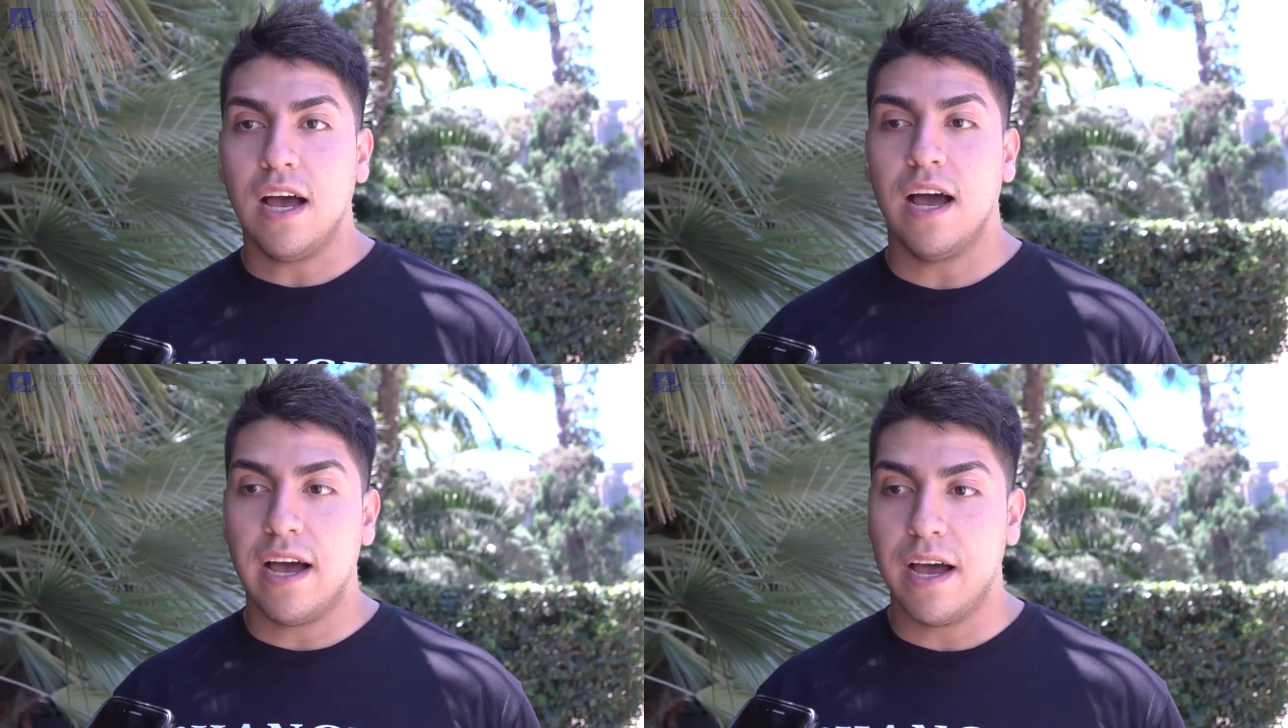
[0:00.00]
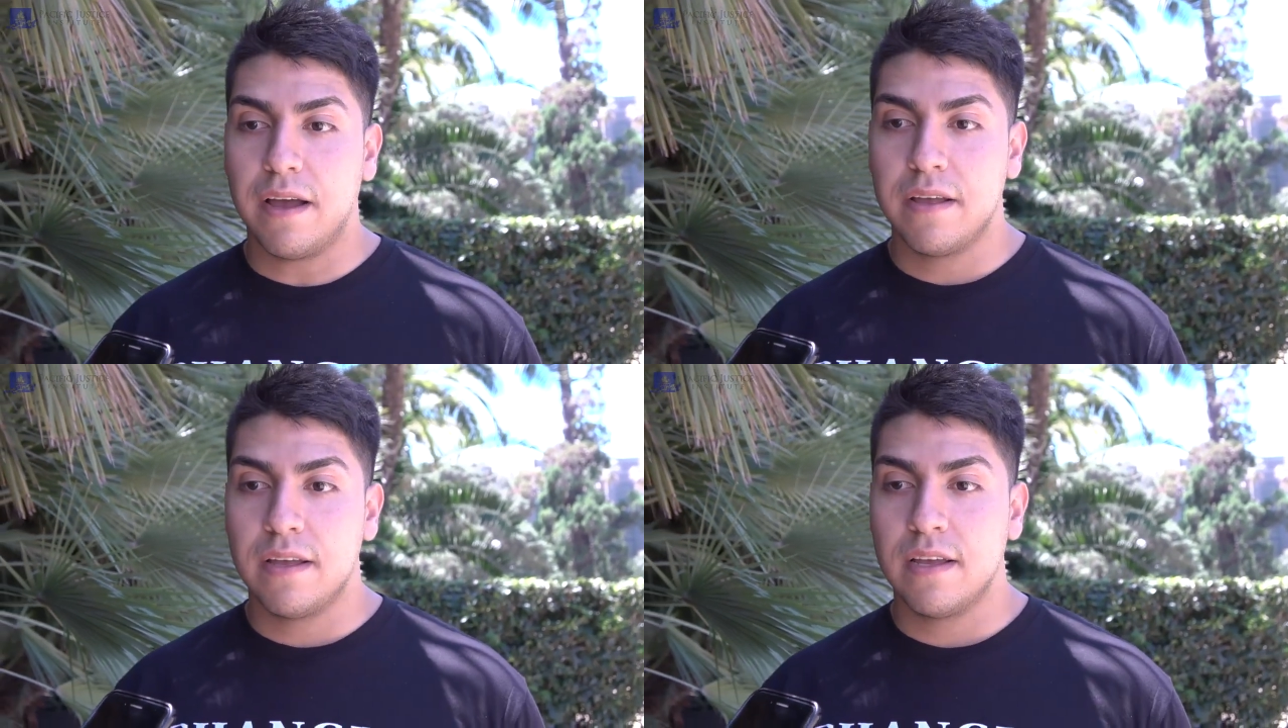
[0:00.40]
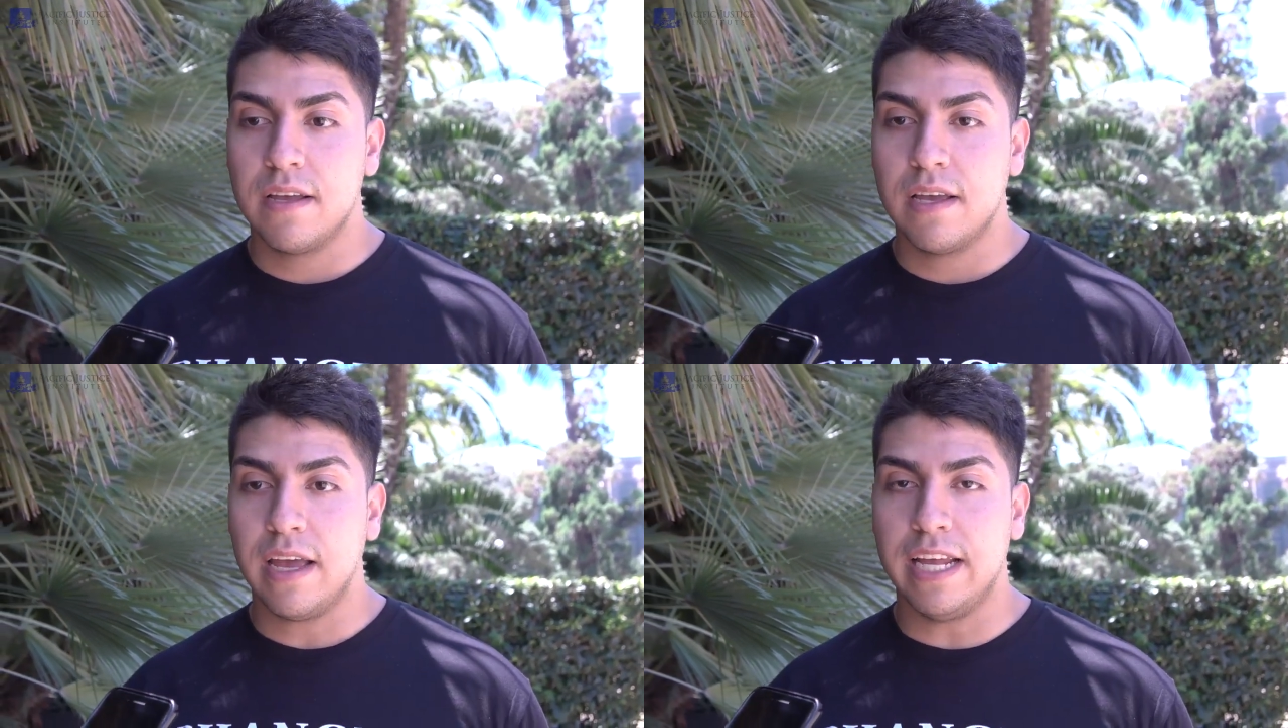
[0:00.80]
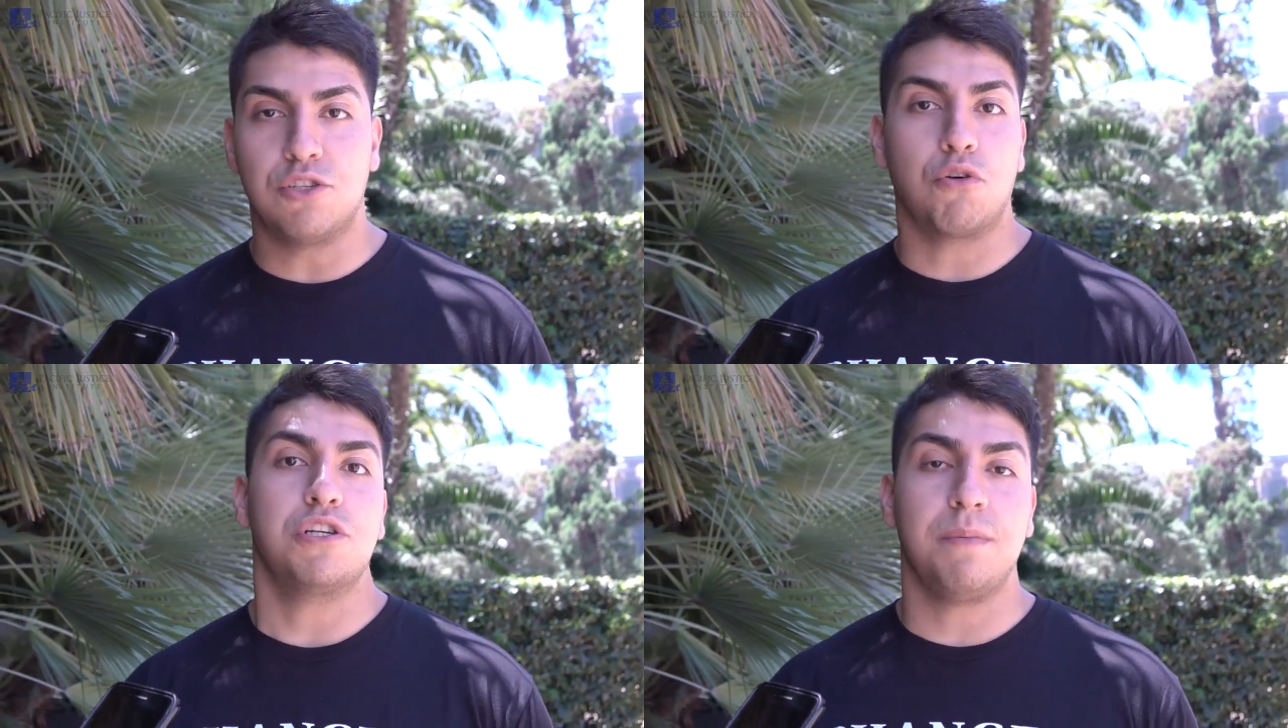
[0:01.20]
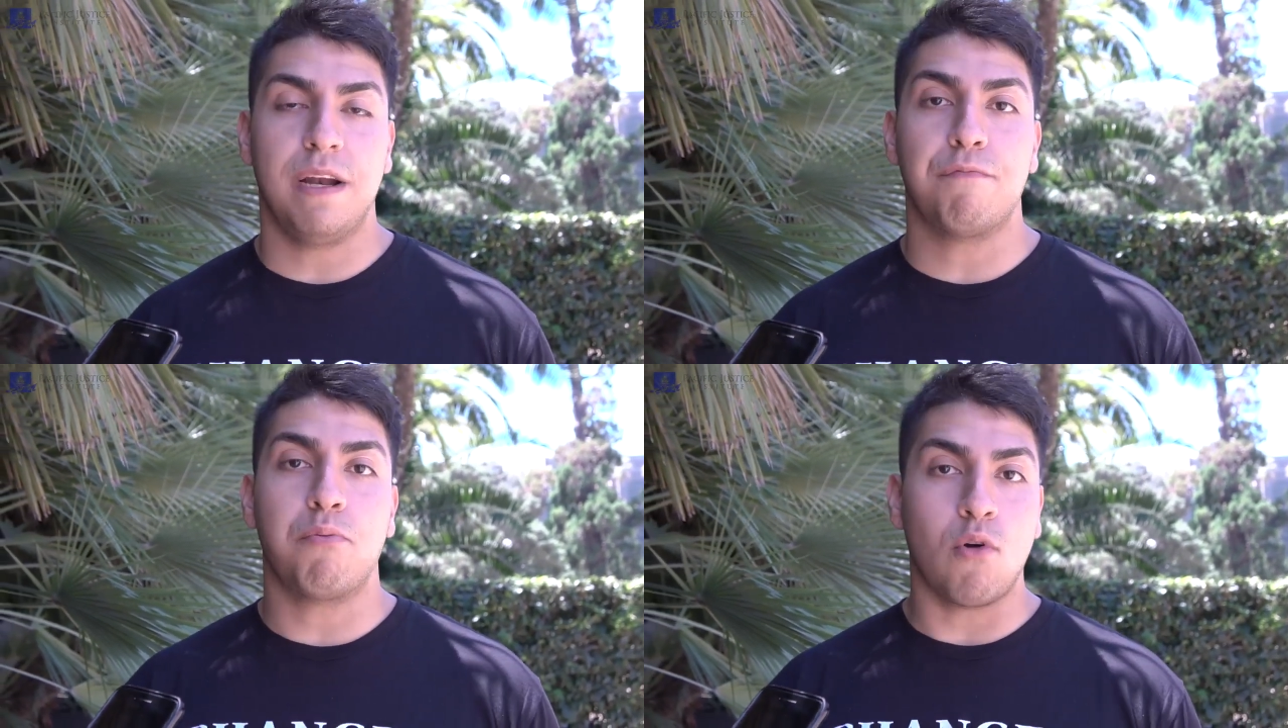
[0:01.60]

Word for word: Uh, endorsement of